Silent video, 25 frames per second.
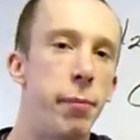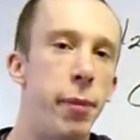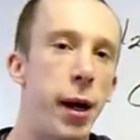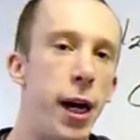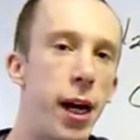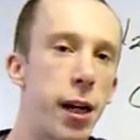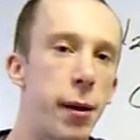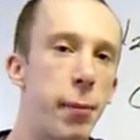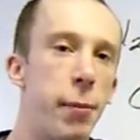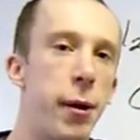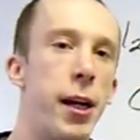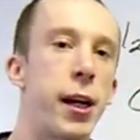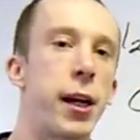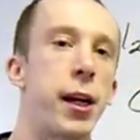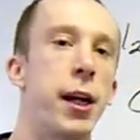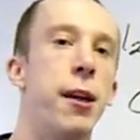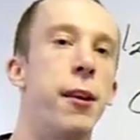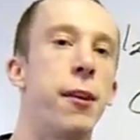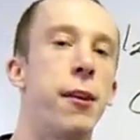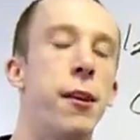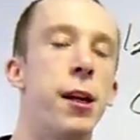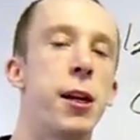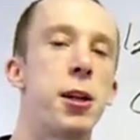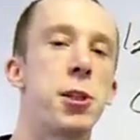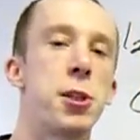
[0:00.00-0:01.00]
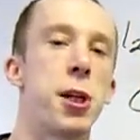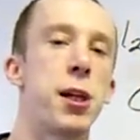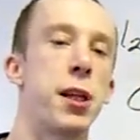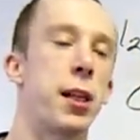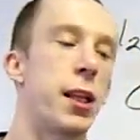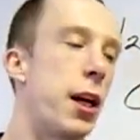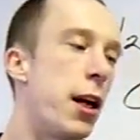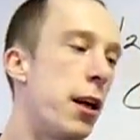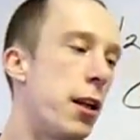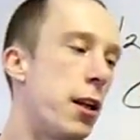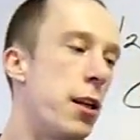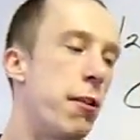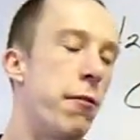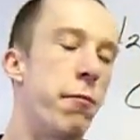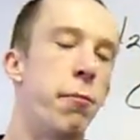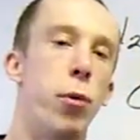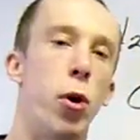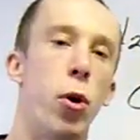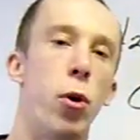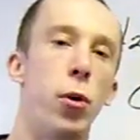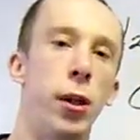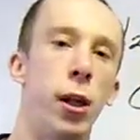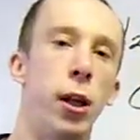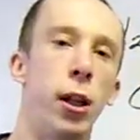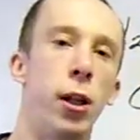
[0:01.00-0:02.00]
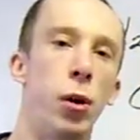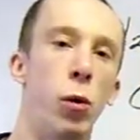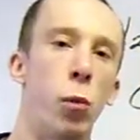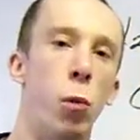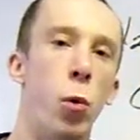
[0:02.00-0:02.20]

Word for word: backpacking, things like that, and you've bought the little